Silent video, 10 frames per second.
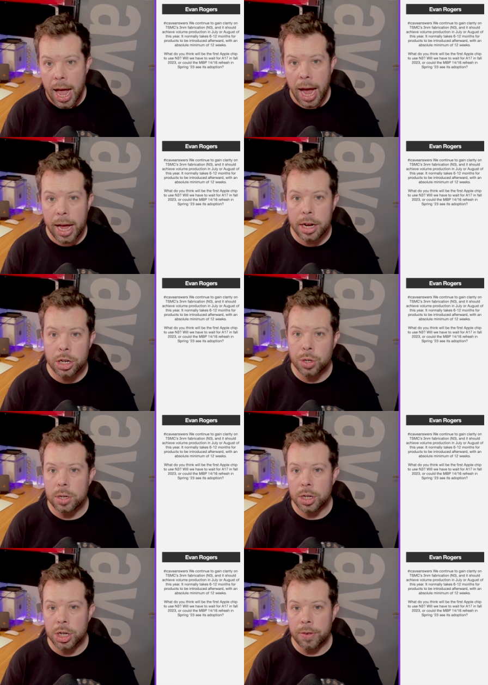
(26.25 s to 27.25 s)
and it should
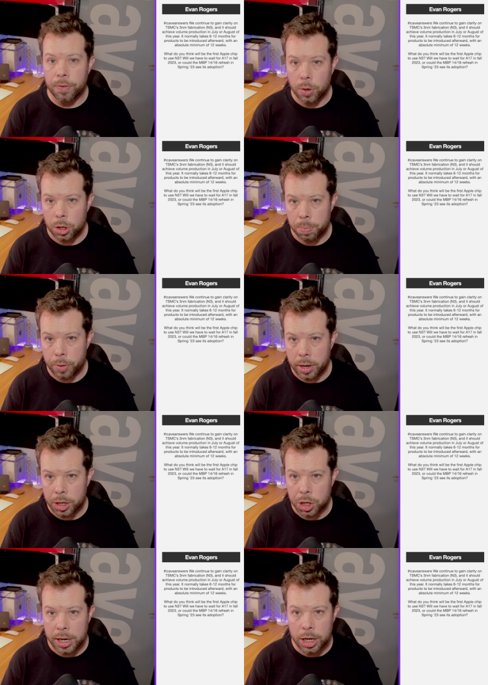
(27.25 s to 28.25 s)
achieve volume
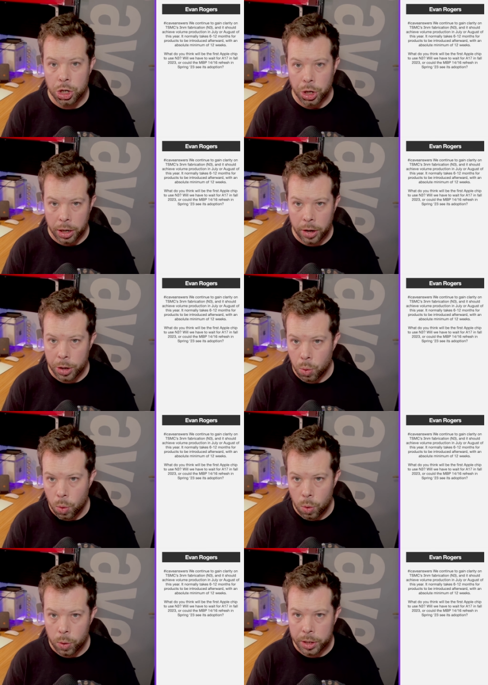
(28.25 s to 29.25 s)
production in July
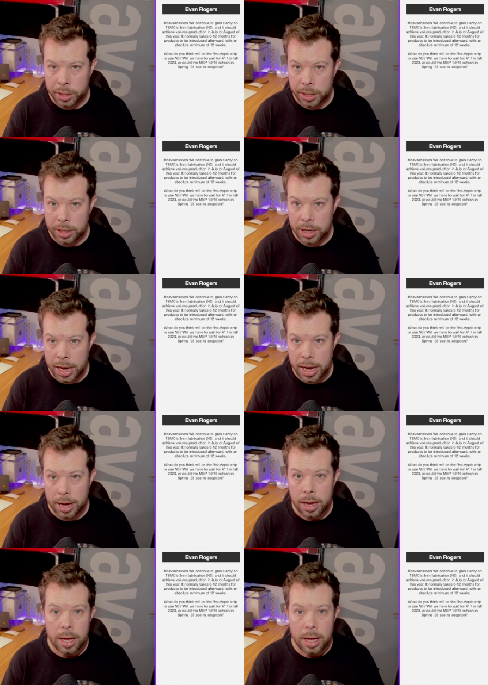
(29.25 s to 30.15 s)
or August this year.